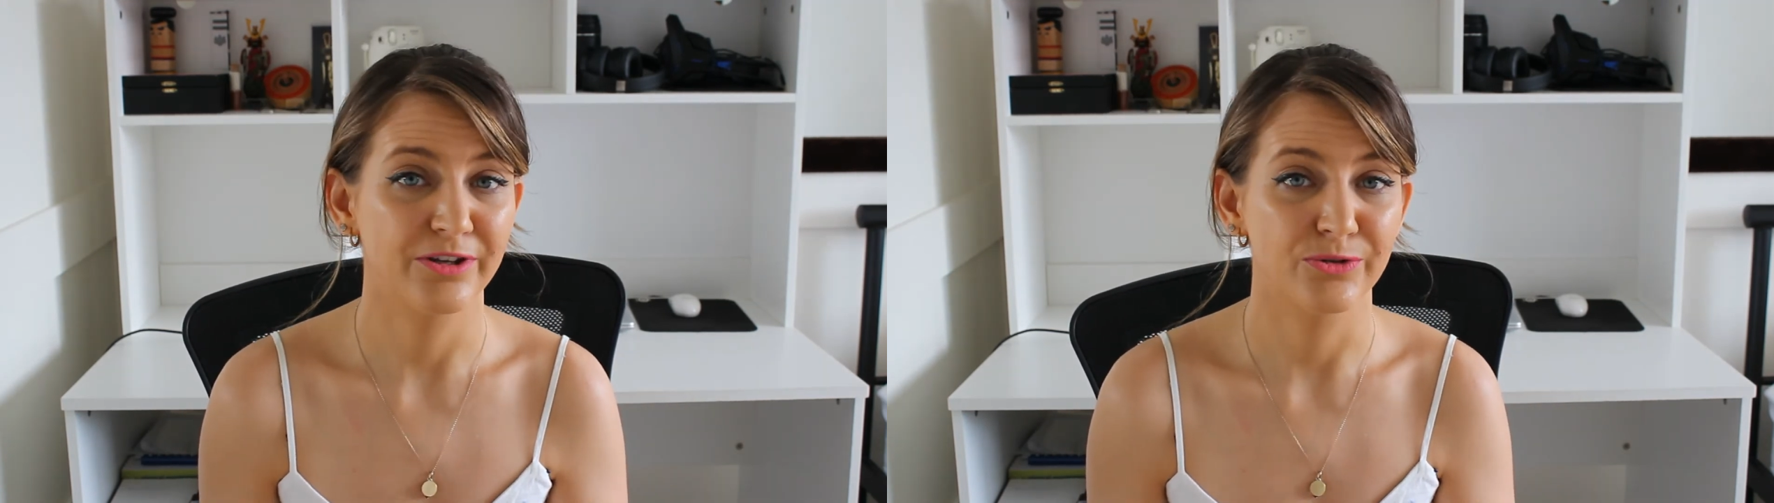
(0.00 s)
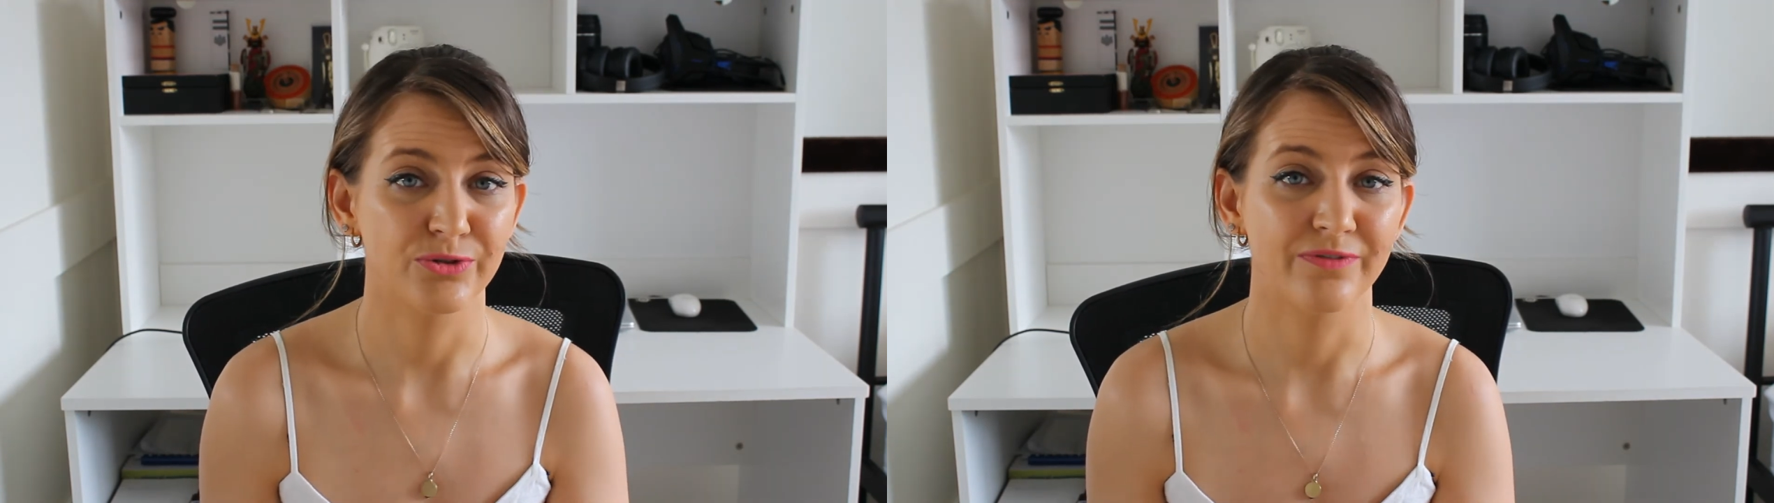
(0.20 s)
the
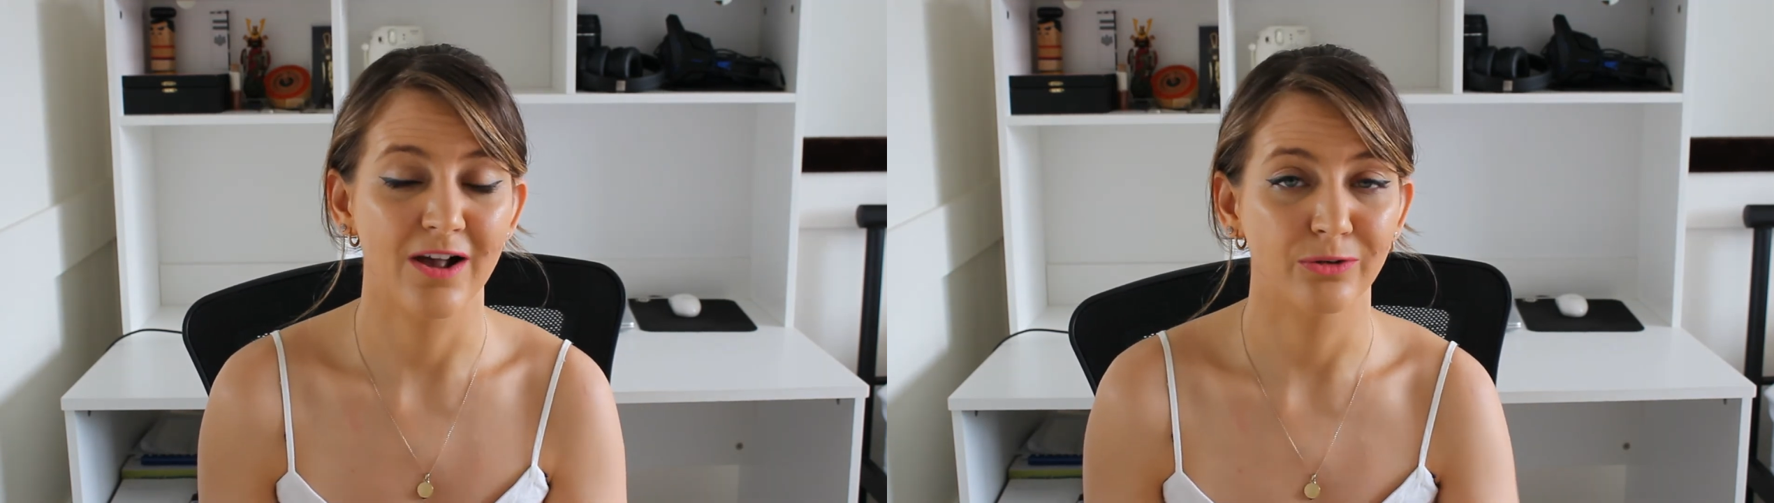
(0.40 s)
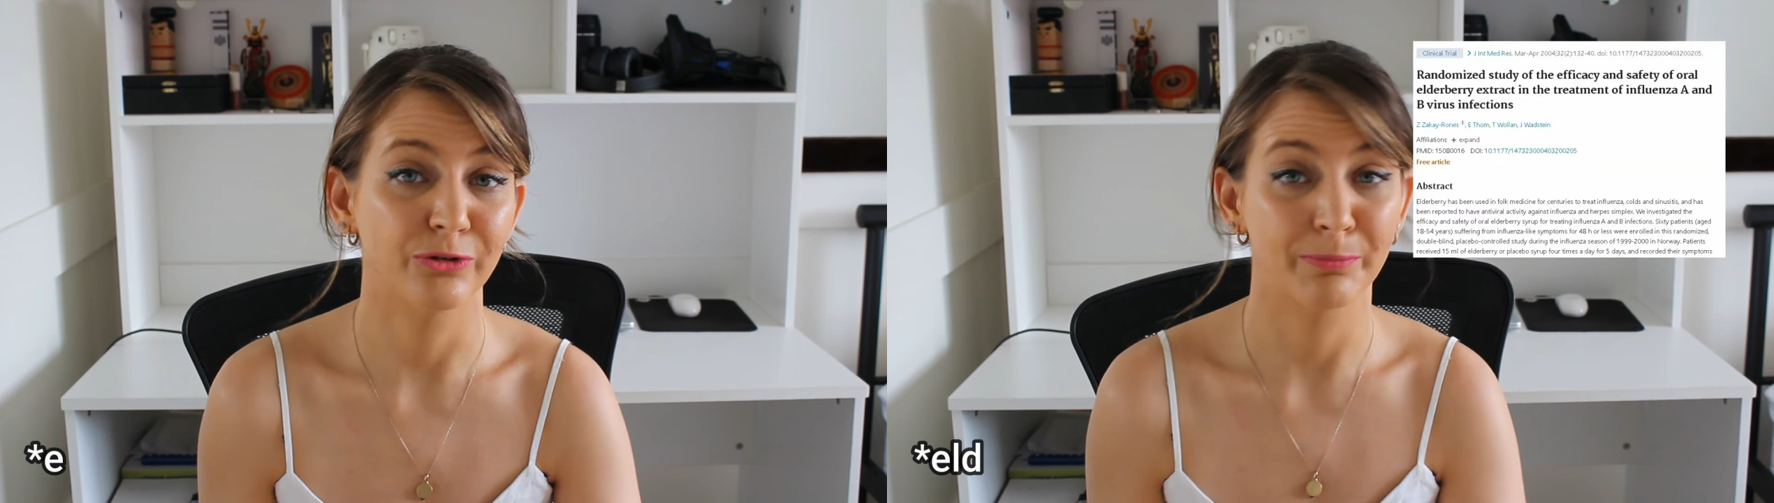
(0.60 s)
use of
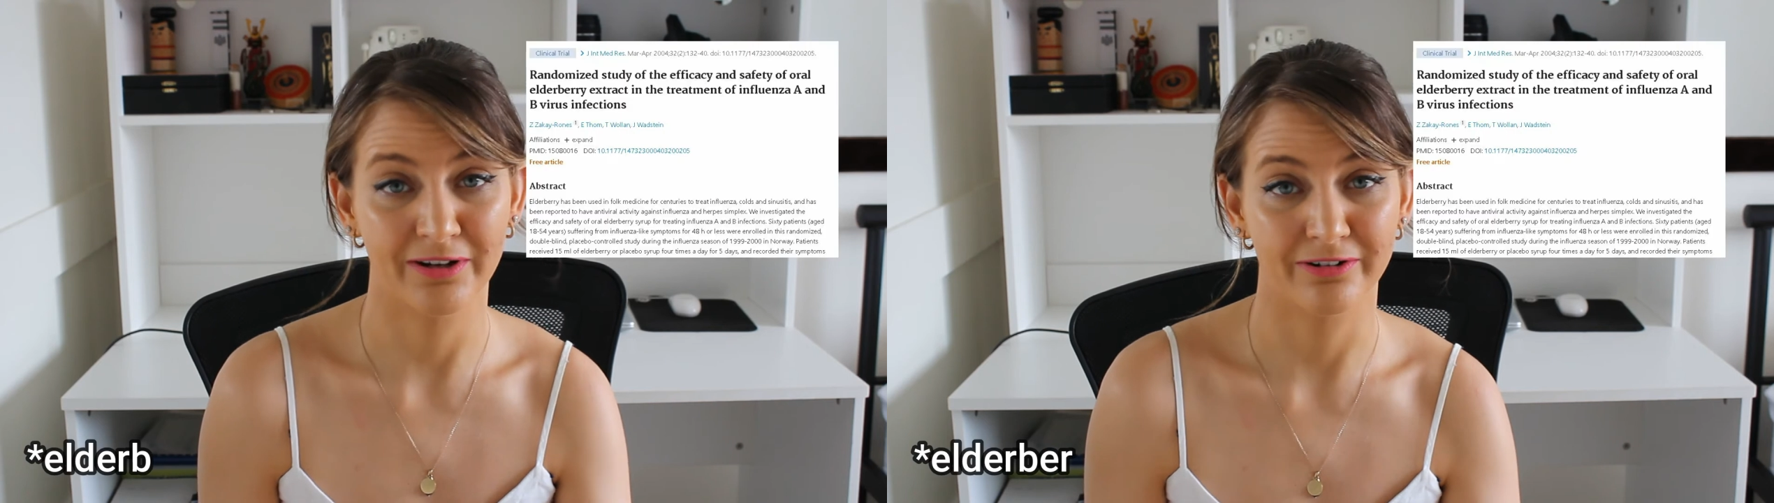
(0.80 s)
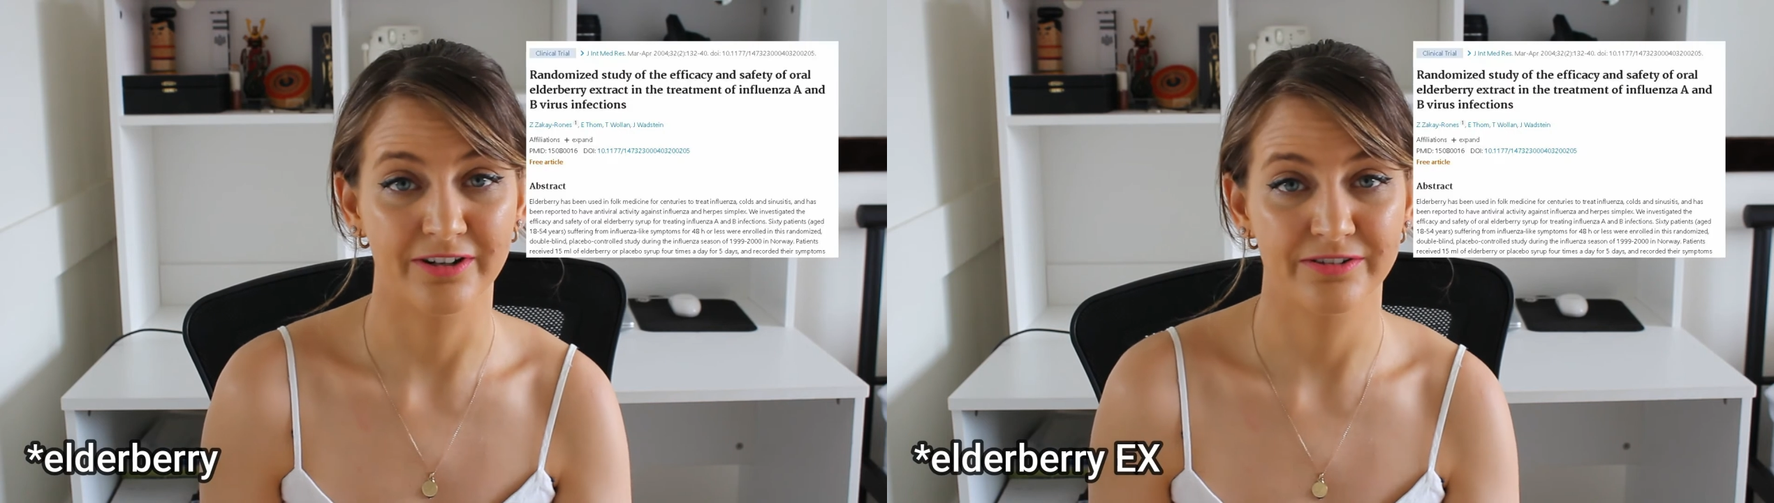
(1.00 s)

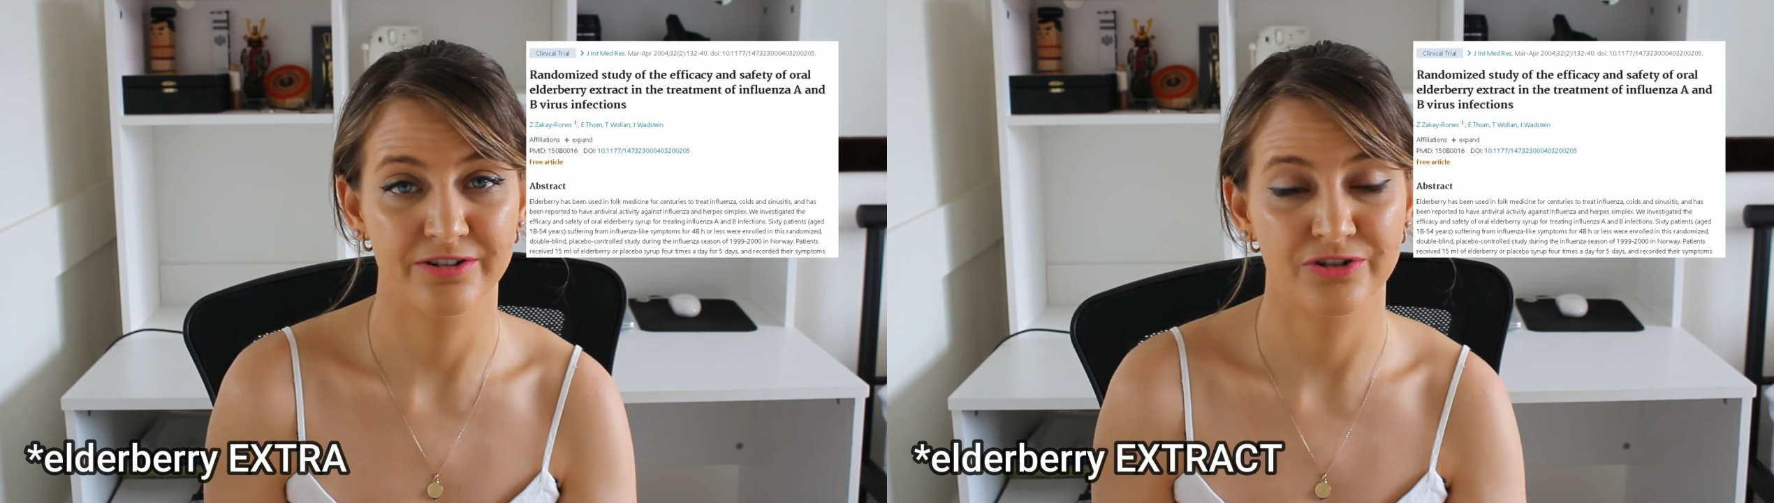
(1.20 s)
elderberries